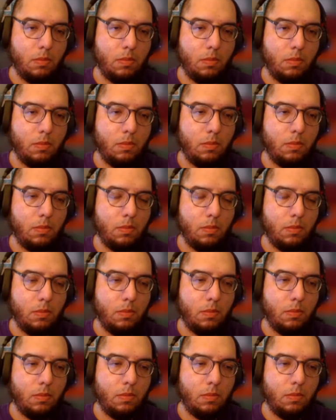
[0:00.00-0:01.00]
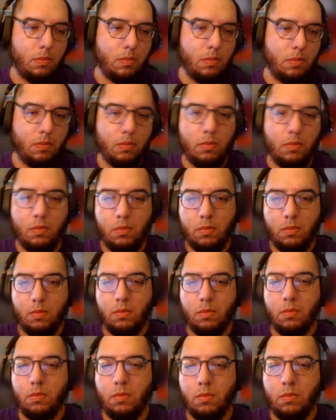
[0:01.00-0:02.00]

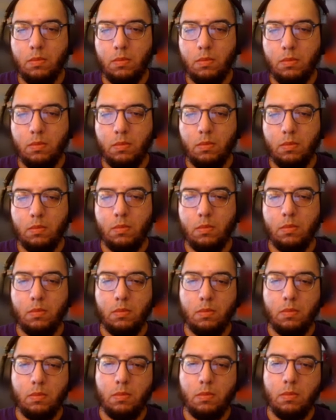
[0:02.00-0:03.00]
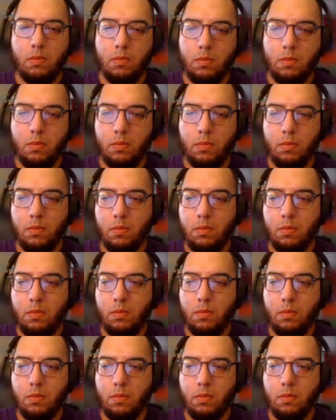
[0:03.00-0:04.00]

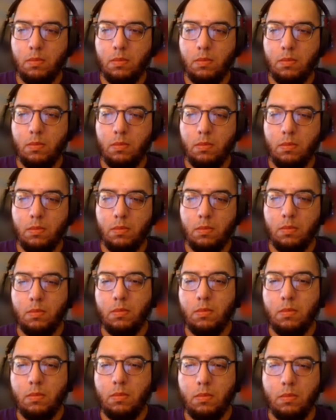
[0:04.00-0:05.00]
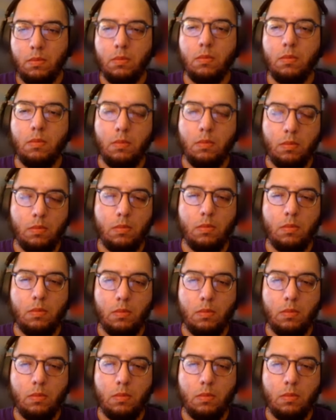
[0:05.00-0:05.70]
(not speaking)